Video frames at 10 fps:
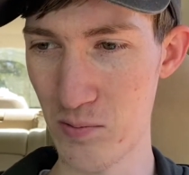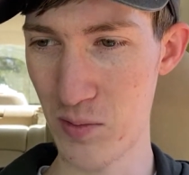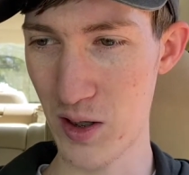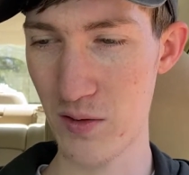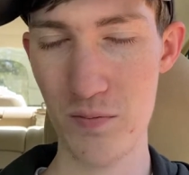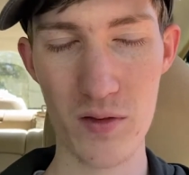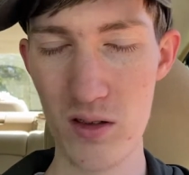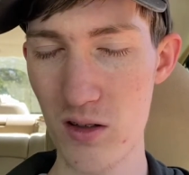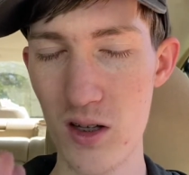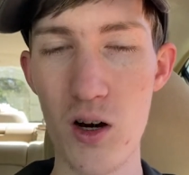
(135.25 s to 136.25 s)
But
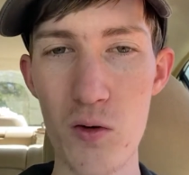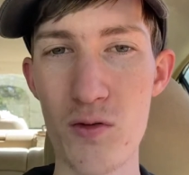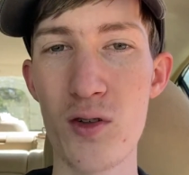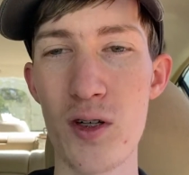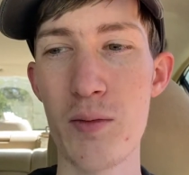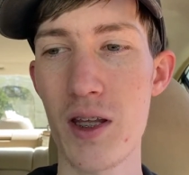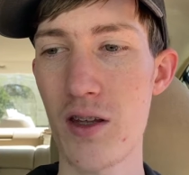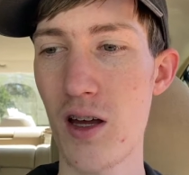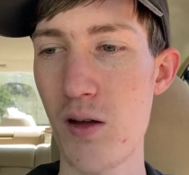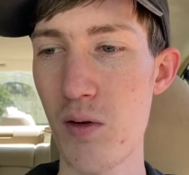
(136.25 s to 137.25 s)
hopefully by the
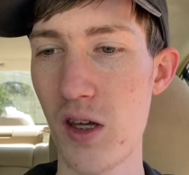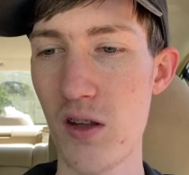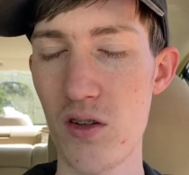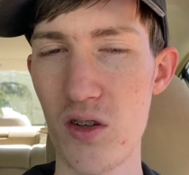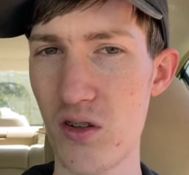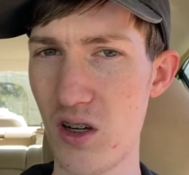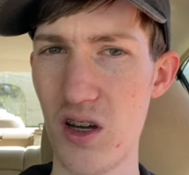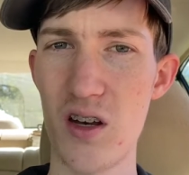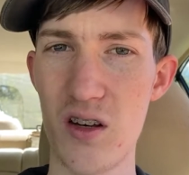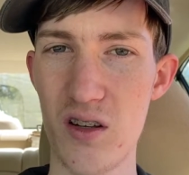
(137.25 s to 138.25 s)
time I get this all
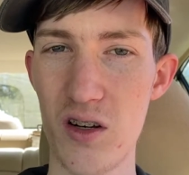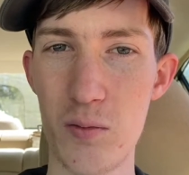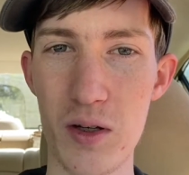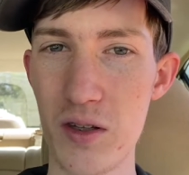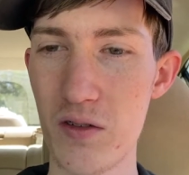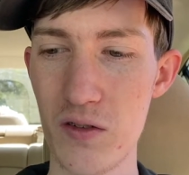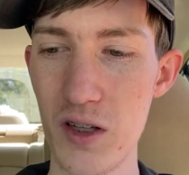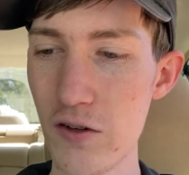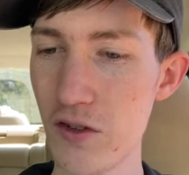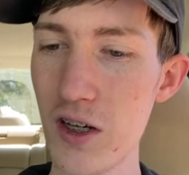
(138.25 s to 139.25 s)
done, it'll be
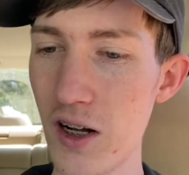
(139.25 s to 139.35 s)
left in.